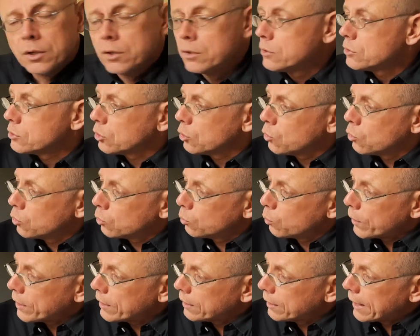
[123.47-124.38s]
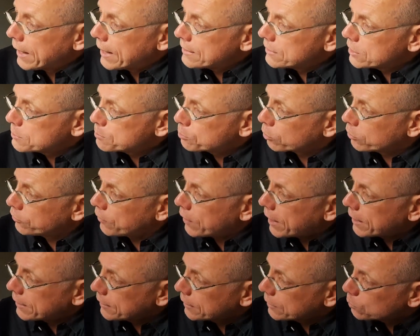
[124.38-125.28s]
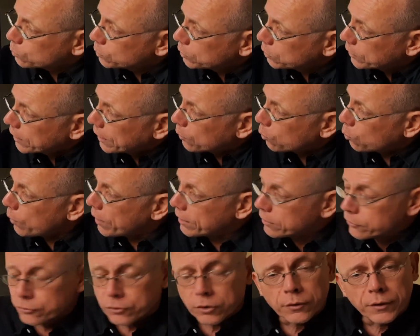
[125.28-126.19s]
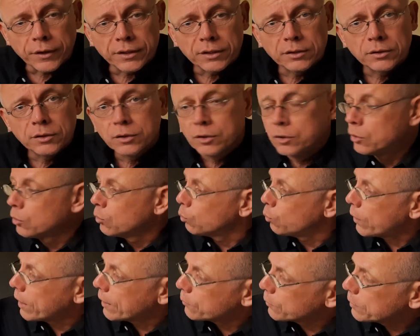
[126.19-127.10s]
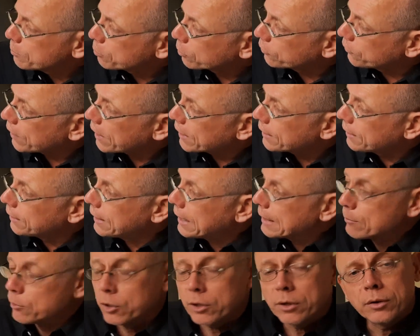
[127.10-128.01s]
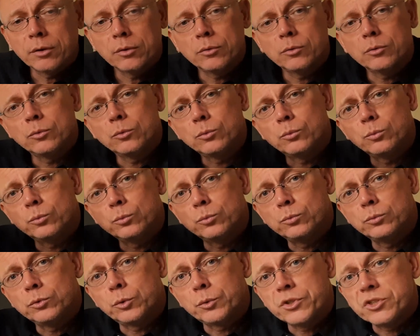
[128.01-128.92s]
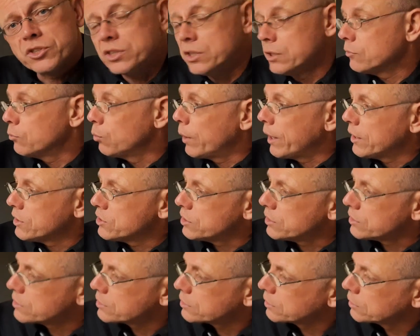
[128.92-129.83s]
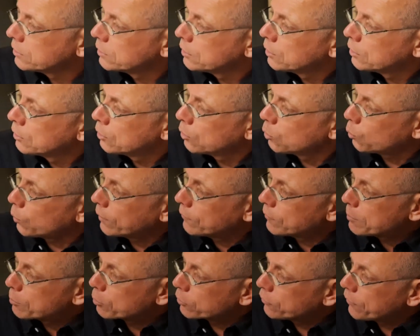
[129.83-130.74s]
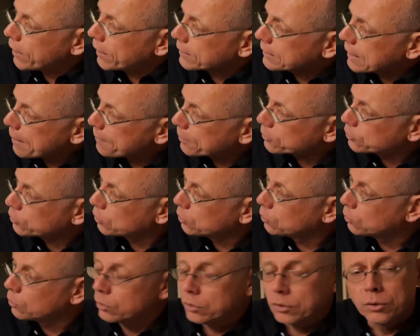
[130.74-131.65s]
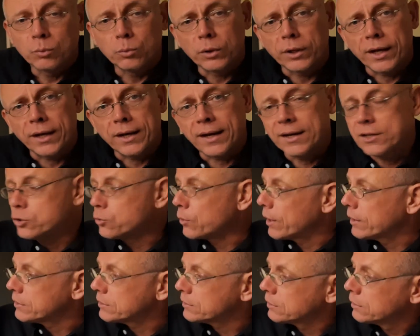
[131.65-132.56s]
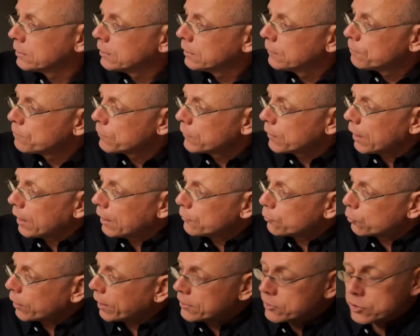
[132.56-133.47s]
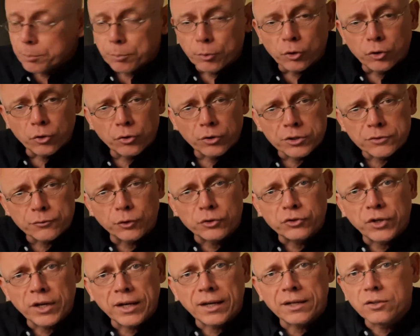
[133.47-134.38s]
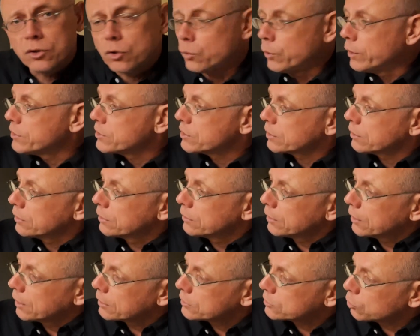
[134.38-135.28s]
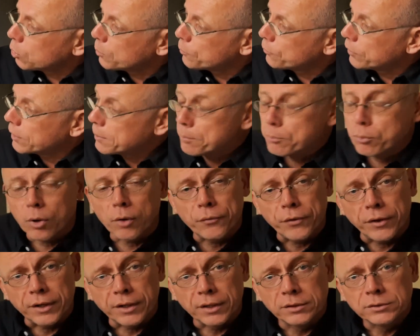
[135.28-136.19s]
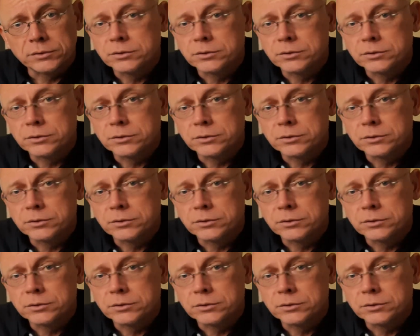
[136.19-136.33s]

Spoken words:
So when land is provided, we'll get rent for it. When we provide labor, we'll receive wages. When we provide capital, we'll get interest. And for entrepreneurs, for taking the risk, there's hopefully profit.